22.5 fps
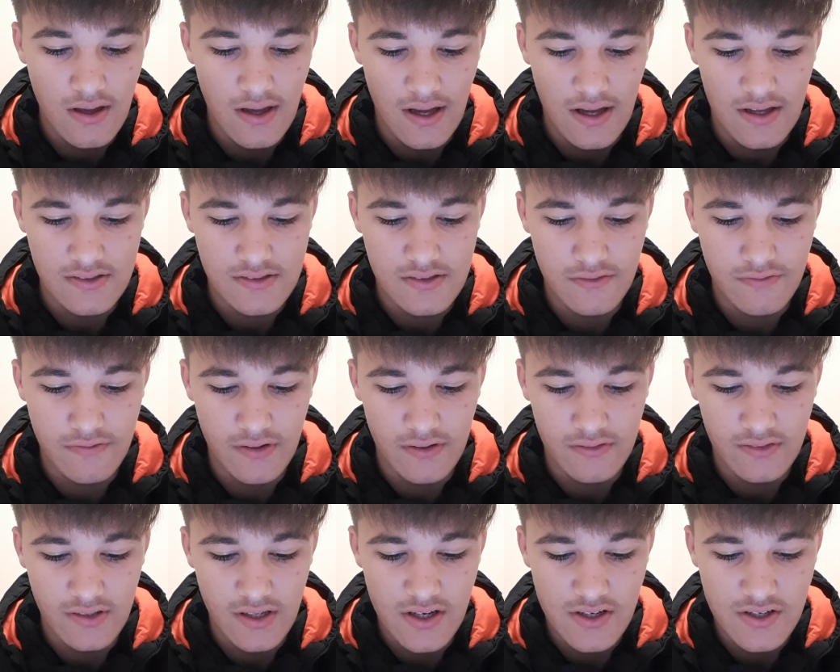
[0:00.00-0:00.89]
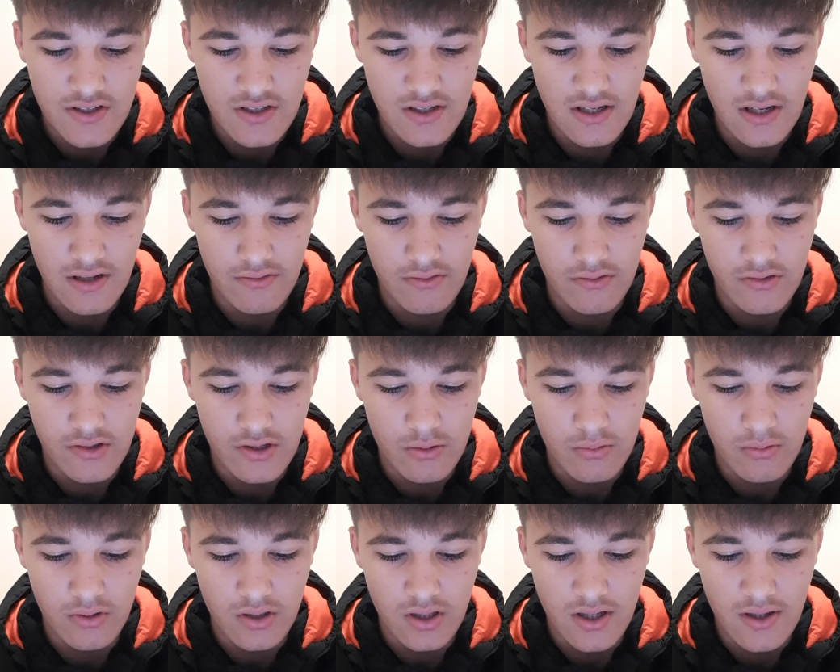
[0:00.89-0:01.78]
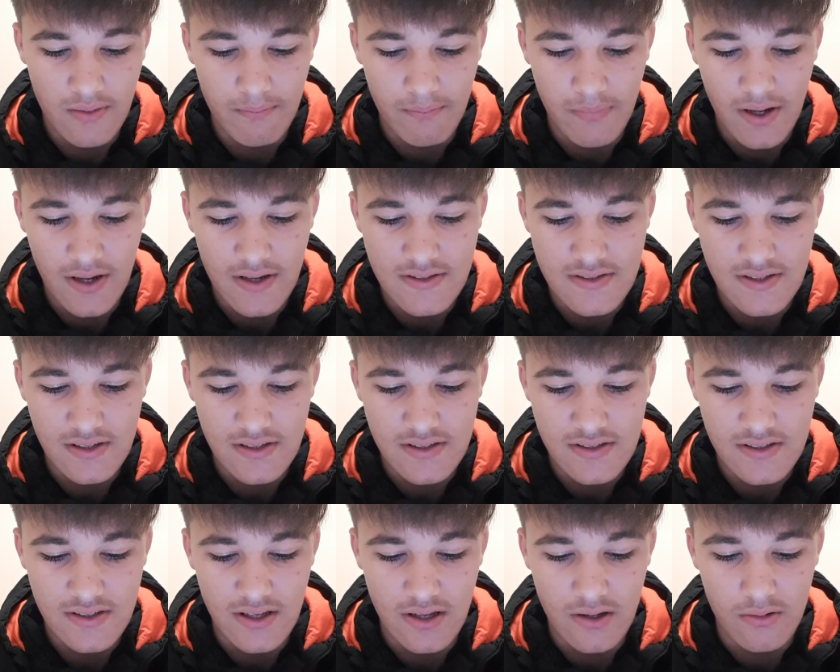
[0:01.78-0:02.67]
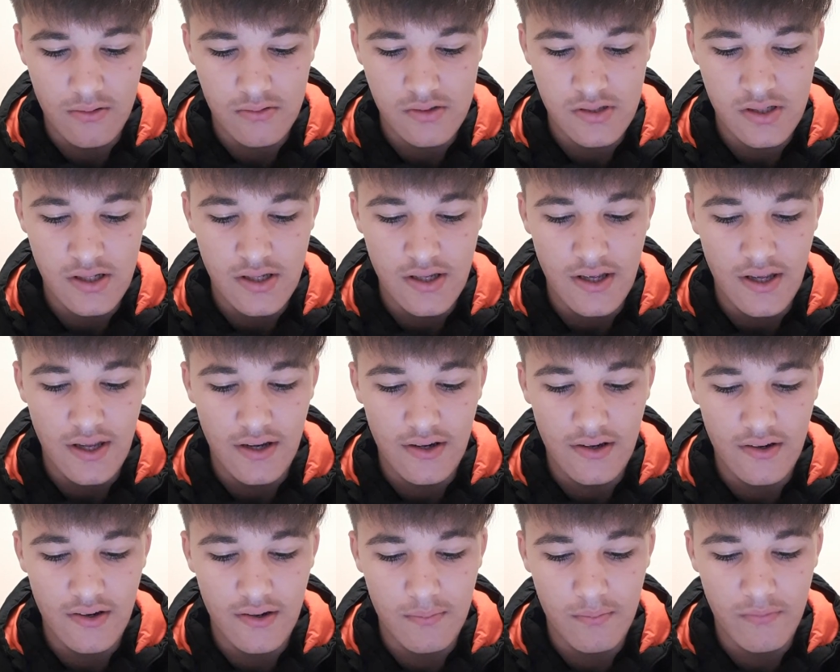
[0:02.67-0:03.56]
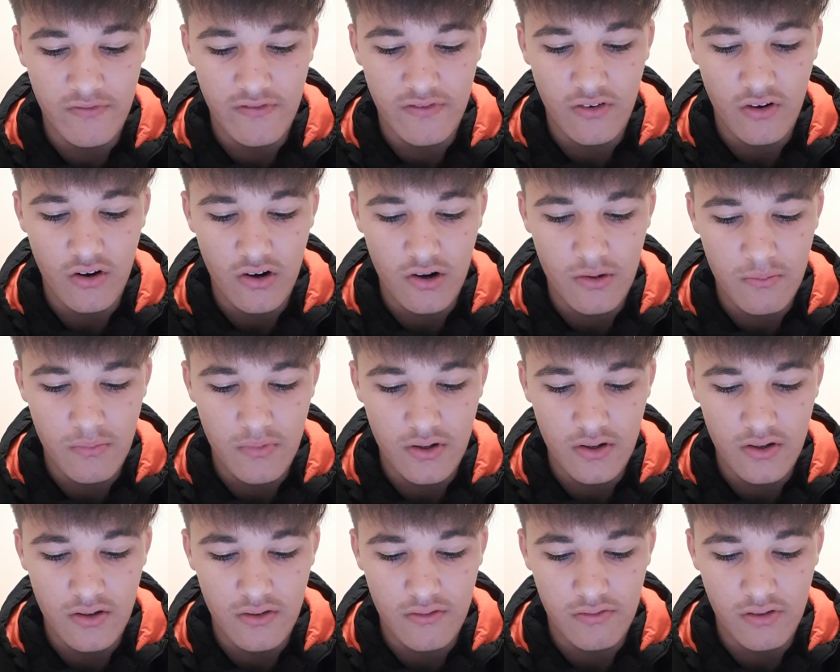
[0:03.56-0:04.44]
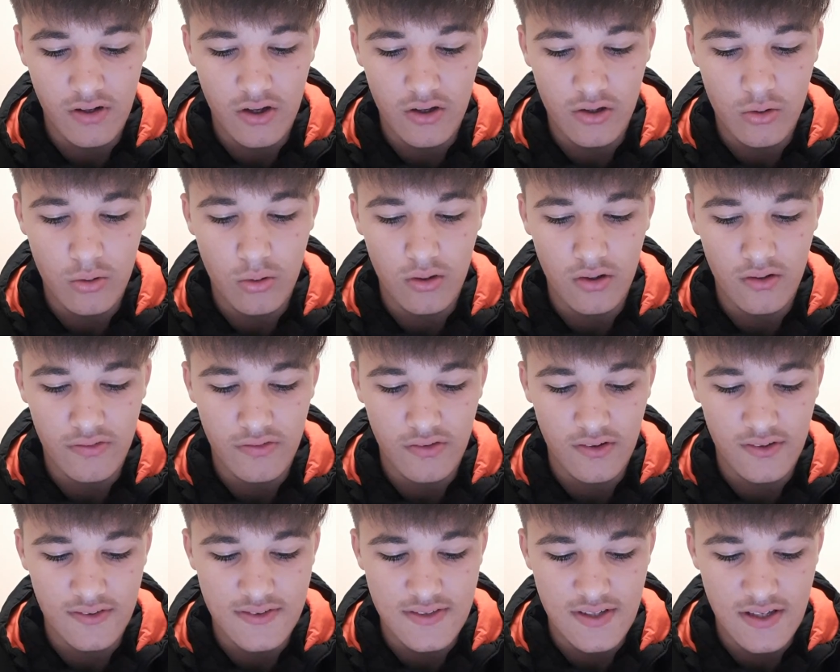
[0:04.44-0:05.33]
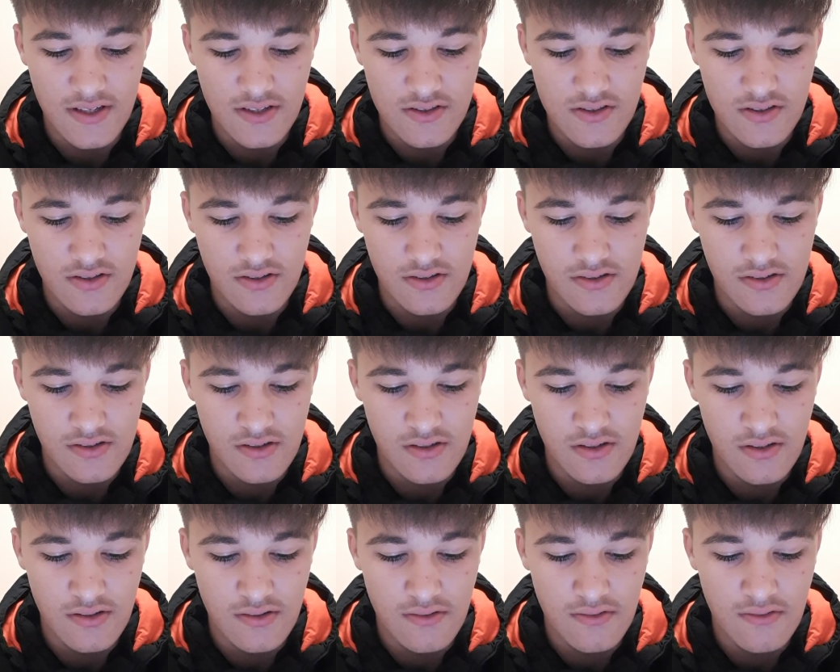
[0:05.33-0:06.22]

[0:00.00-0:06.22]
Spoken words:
At a foundation level, you will learn basic skills in an environment of low qualified teachers.